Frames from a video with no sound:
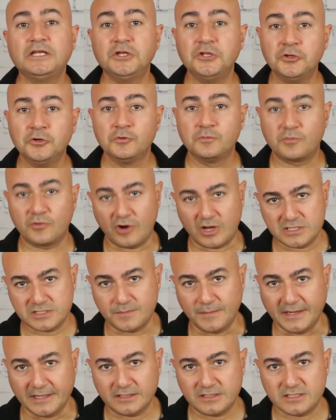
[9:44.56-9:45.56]
new
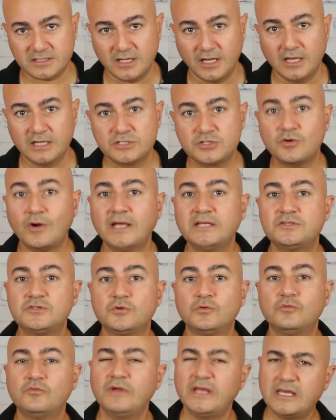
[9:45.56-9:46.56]
prospects, try
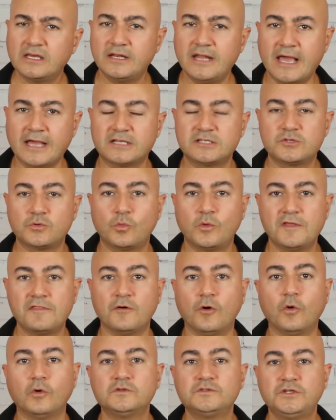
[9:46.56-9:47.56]
to reconnect with
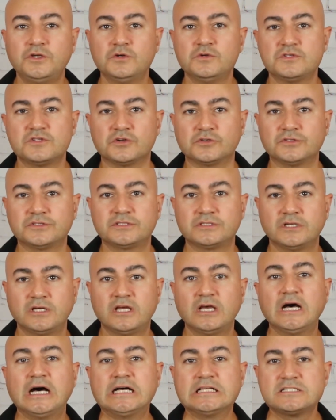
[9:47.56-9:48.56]
old users,
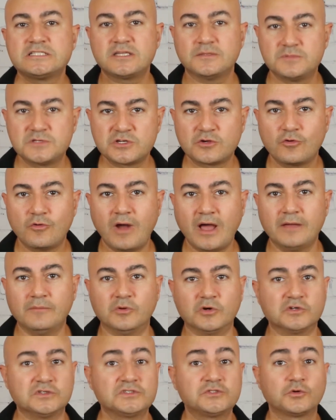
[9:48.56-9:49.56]

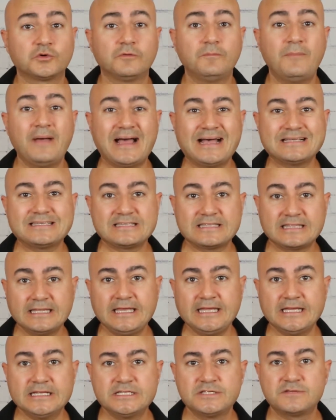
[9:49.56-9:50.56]
unsubscribers, or past
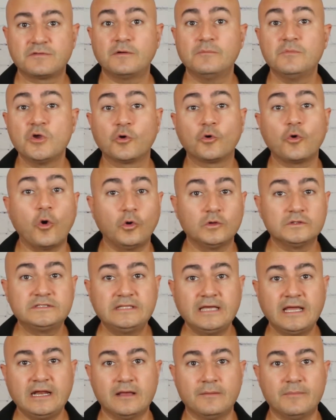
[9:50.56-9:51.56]
leads from your old
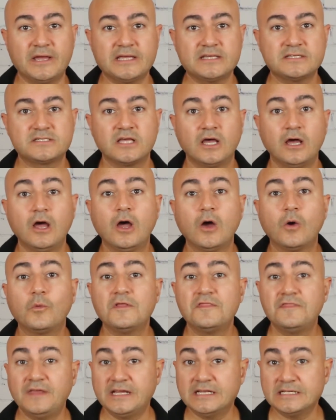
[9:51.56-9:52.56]
database
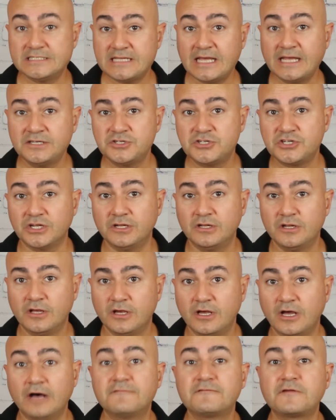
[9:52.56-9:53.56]
with the intention
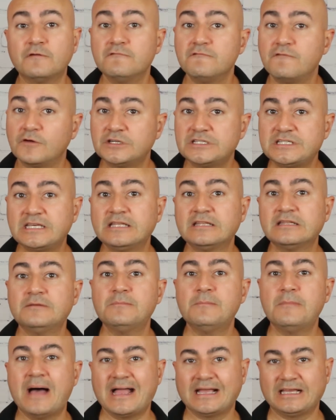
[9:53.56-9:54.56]
of converting
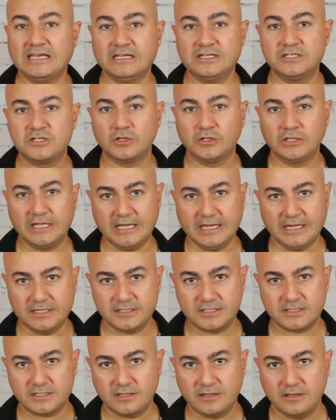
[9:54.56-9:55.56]
them back into
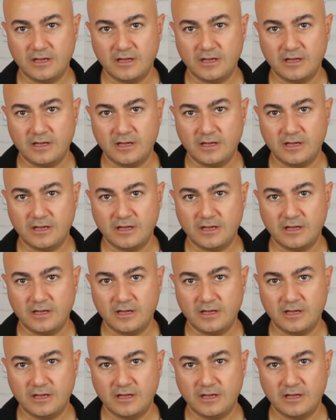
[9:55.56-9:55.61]
leads,